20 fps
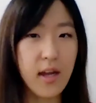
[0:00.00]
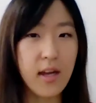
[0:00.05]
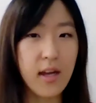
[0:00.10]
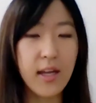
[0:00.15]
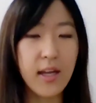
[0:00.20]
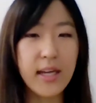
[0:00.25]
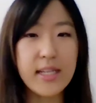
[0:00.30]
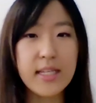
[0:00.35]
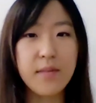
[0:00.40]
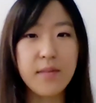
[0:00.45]

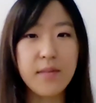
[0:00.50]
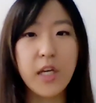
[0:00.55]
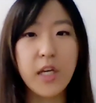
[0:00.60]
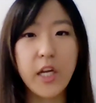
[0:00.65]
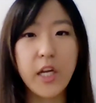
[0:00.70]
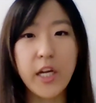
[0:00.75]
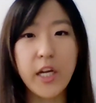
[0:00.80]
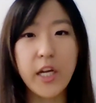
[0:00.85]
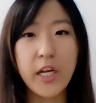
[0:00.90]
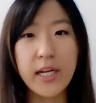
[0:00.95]
I guess I'm
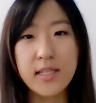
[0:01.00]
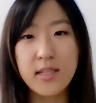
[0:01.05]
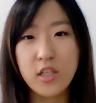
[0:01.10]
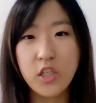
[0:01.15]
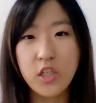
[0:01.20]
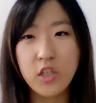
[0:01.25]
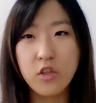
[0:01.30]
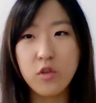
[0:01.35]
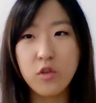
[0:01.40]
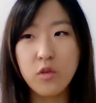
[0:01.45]
curious,
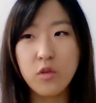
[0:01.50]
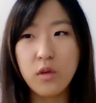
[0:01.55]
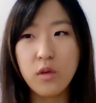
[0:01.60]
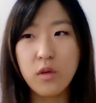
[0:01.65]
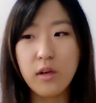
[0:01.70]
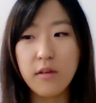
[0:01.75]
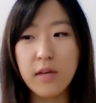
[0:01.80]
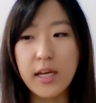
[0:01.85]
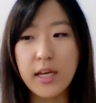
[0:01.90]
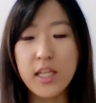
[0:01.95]
did
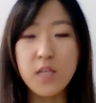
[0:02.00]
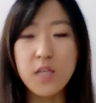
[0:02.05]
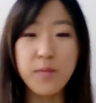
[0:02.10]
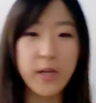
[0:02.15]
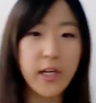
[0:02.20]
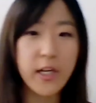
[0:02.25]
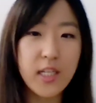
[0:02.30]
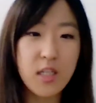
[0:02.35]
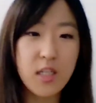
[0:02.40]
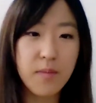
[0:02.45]
you
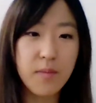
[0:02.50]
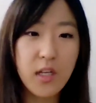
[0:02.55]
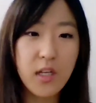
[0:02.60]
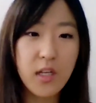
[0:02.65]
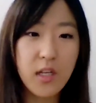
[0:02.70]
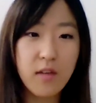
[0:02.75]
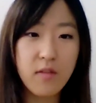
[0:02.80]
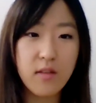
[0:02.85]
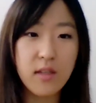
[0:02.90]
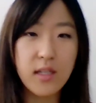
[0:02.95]
experience
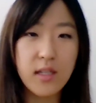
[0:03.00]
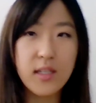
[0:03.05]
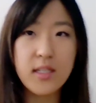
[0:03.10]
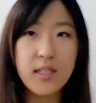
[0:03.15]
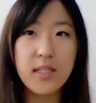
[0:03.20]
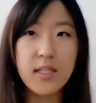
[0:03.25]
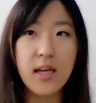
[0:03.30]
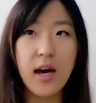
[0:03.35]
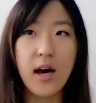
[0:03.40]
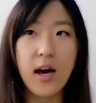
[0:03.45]
many of
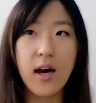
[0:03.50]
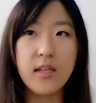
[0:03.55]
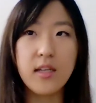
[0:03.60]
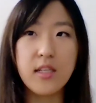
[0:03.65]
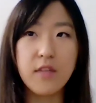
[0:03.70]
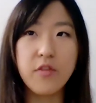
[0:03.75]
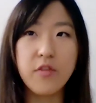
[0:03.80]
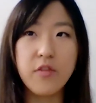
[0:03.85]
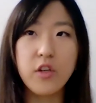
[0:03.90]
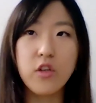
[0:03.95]
these
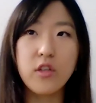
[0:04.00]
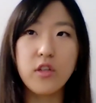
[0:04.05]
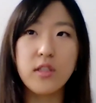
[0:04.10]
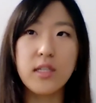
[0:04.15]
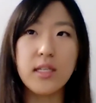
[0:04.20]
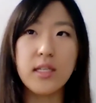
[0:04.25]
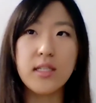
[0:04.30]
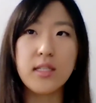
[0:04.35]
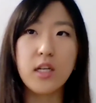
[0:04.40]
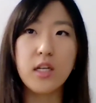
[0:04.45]

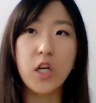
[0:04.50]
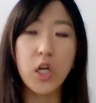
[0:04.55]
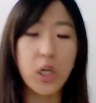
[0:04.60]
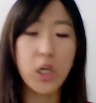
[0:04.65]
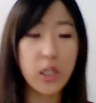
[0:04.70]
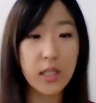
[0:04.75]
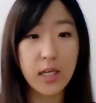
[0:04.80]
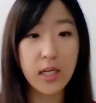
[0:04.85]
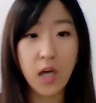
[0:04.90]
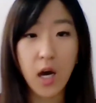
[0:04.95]
difficulties
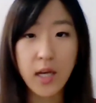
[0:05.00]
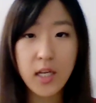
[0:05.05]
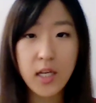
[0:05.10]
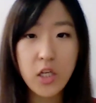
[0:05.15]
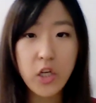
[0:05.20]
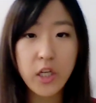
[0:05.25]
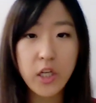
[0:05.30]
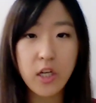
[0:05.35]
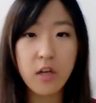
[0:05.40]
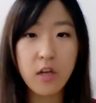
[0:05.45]
early on in
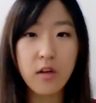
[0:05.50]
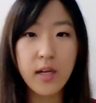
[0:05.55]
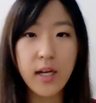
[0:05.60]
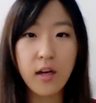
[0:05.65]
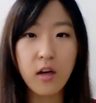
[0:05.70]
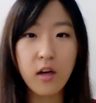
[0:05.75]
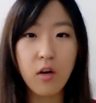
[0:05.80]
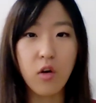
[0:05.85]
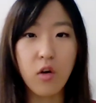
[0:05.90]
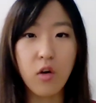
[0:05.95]
your
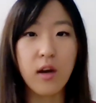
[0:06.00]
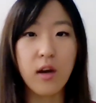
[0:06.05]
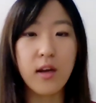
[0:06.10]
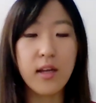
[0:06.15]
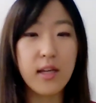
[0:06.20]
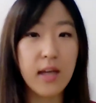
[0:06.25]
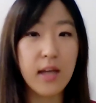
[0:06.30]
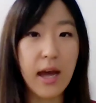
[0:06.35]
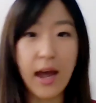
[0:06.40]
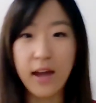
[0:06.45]
career,
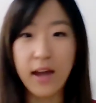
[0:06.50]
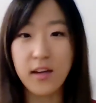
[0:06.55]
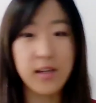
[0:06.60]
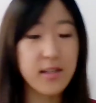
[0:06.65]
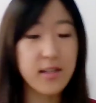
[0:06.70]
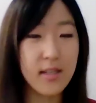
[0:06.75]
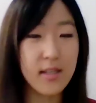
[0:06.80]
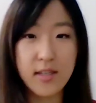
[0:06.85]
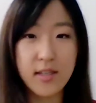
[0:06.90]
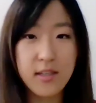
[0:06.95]
or
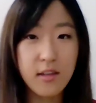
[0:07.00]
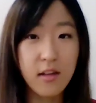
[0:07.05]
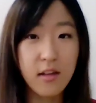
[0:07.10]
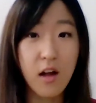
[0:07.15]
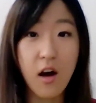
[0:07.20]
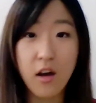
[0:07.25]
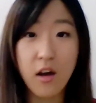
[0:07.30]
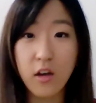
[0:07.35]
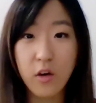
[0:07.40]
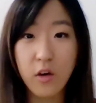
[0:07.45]
is it still
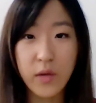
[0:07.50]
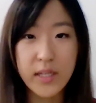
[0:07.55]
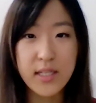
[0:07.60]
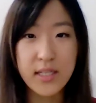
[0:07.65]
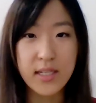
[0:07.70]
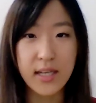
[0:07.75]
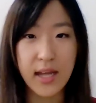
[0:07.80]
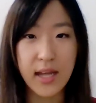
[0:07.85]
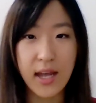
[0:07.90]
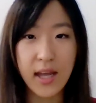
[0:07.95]
ongoing
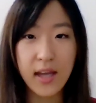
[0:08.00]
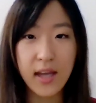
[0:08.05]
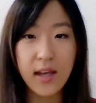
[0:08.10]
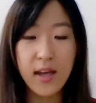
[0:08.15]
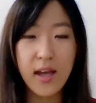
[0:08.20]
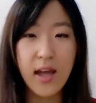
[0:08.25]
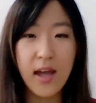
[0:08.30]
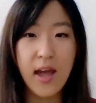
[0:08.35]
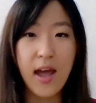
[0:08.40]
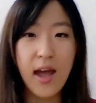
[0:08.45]
today?
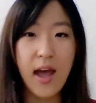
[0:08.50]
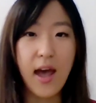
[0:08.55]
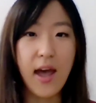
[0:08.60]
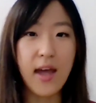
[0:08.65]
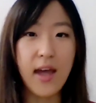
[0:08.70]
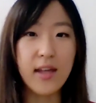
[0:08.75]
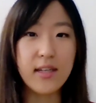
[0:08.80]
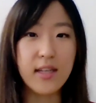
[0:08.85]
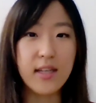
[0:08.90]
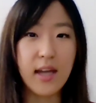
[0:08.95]

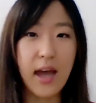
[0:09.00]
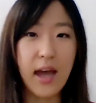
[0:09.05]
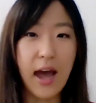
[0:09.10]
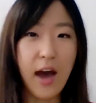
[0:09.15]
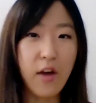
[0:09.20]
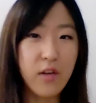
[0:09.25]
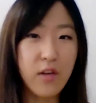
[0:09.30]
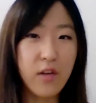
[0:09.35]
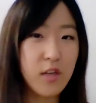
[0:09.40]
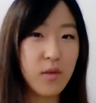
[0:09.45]
And
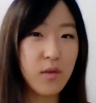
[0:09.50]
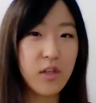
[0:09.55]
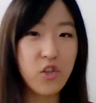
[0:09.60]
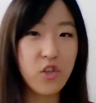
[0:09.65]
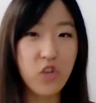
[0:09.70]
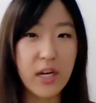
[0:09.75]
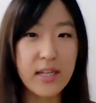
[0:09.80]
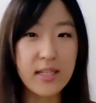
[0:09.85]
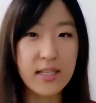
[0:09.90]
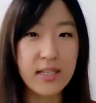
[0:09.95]
how do you
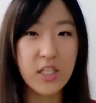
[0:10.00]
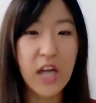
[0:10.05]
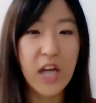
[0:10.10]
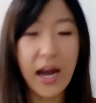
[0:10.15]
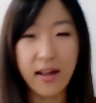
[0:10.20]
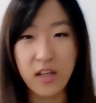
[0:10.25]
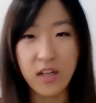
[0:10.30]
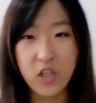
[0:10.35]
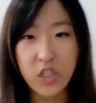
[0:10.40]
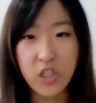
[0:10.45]
address
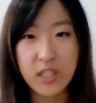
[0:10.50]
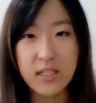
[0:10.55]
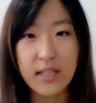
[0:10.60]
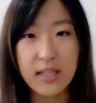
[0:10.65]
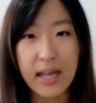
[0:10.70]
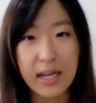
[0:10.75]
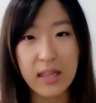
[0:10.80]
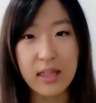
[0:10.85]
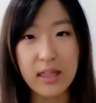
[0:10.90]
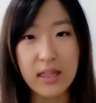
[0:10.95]
challenges
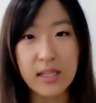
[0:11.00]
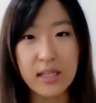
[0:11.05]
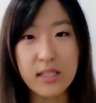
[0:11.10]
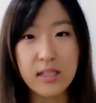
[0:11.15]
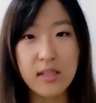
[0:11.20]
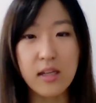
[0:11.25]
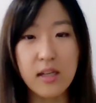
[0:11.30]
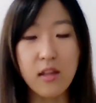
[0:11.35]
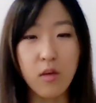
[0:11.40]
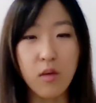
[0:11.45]
like
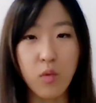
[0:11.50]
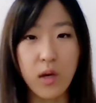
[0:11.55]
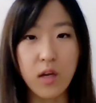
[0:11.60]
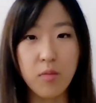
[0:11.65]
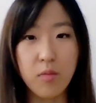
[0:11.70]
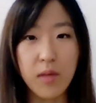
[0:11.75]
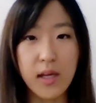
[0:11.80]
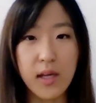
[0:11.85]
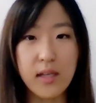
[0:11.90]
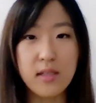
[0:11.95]
these in the
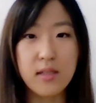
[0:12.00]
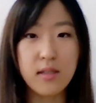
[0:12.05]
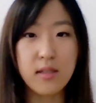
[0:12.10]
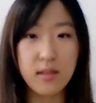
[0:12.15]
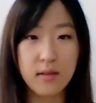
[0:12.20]
workplace?